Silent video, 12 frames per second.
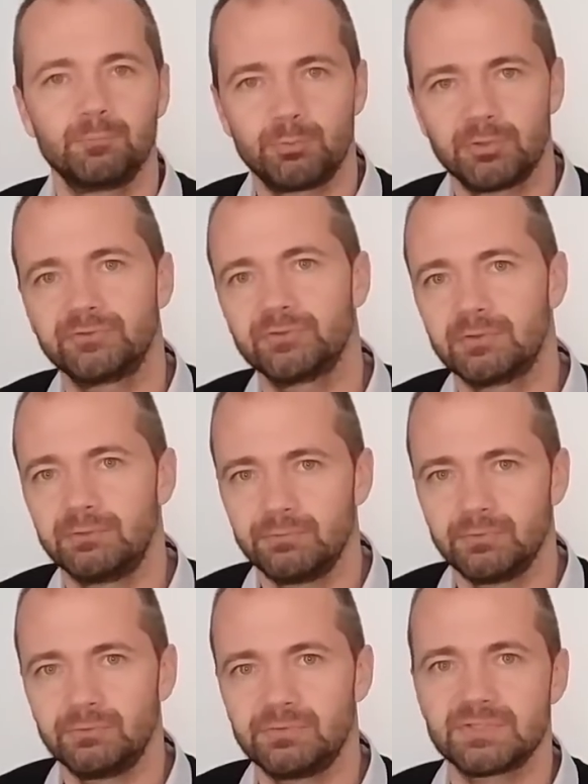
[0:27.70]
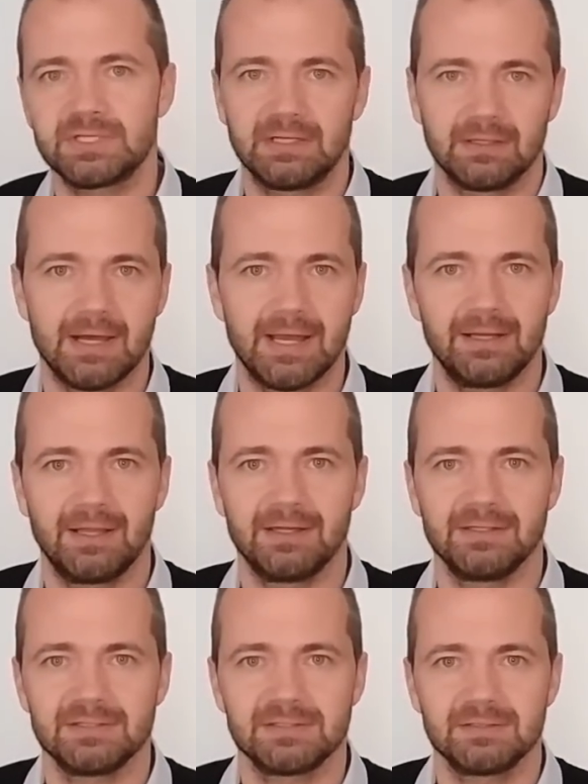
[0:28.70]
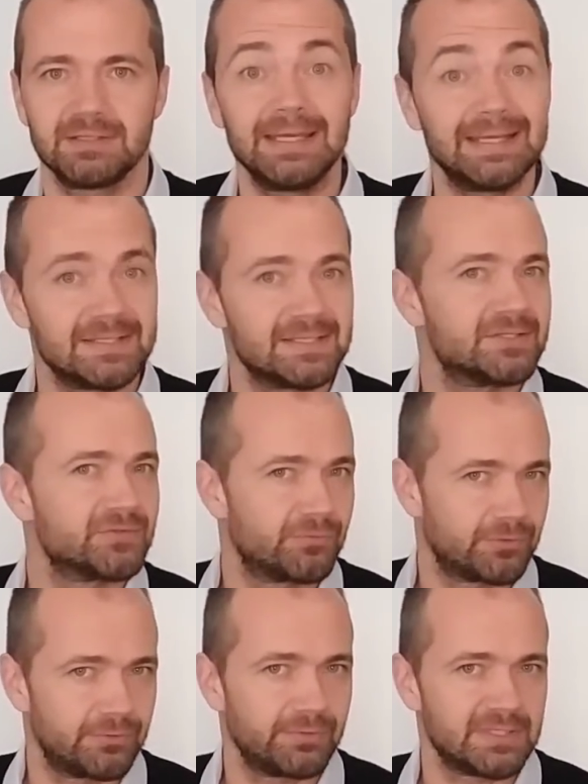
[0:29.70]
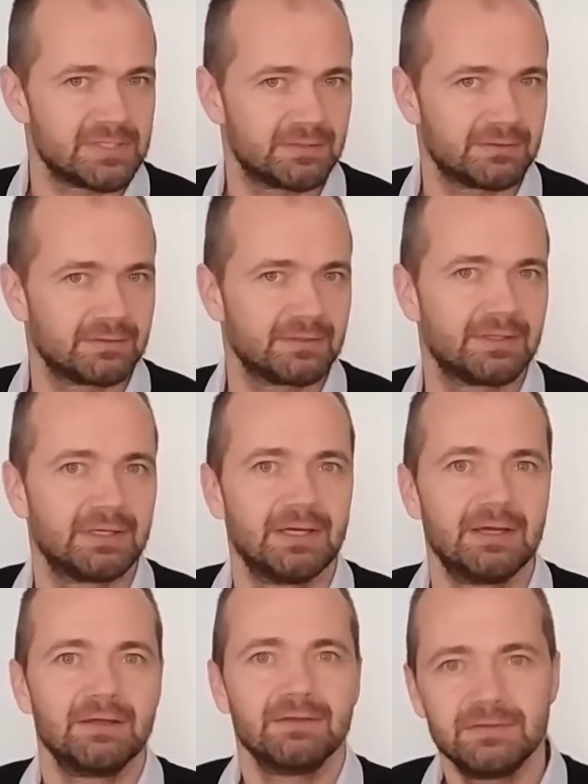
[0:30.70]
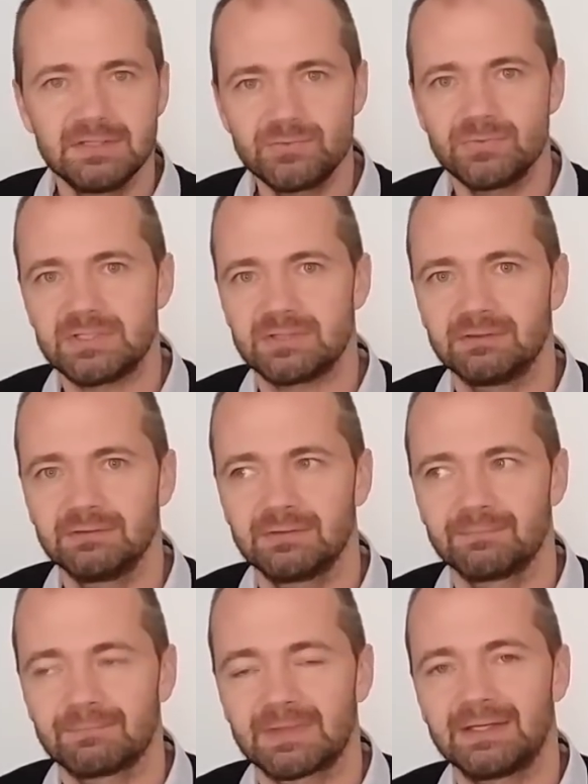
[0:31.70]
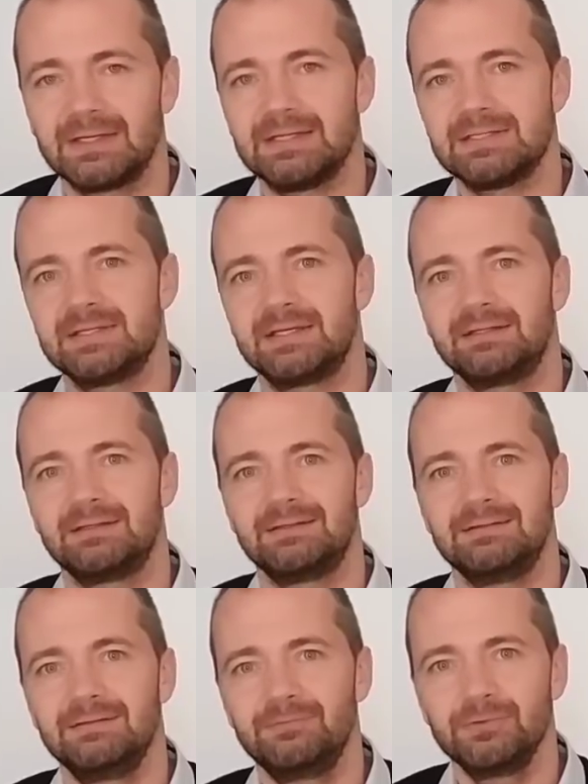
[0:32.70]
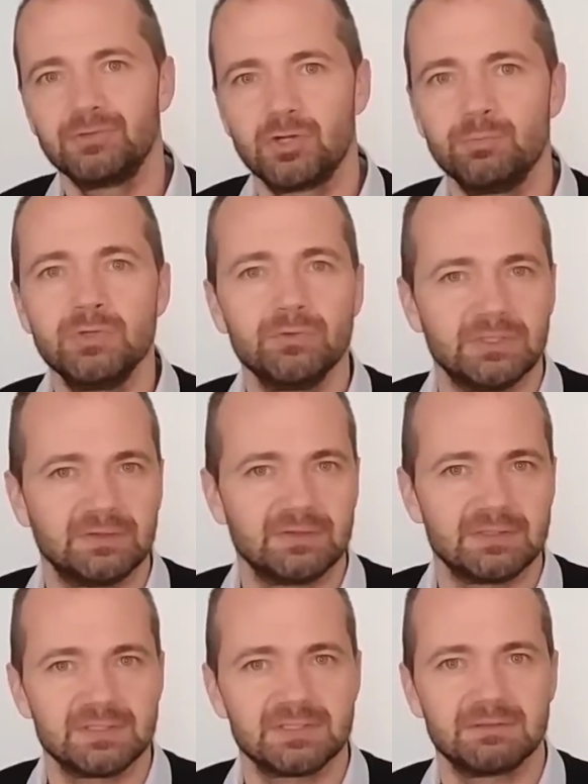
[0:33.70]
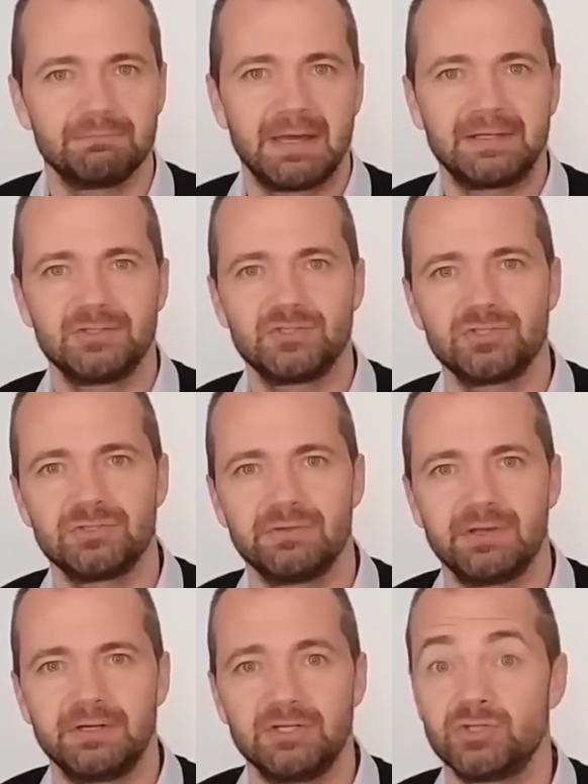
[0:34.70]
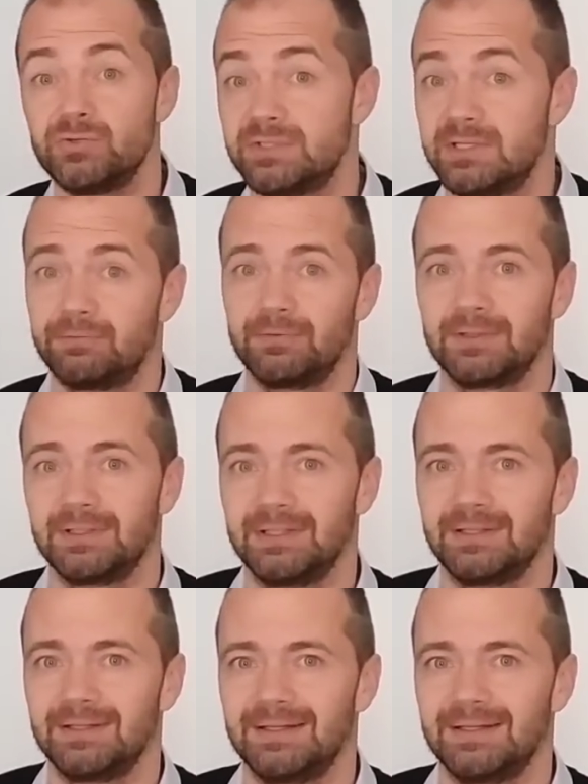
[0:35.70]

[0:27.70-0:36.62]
Protocol rules and guidelines exist for a reason. This reason is that different communities manage their issues differently.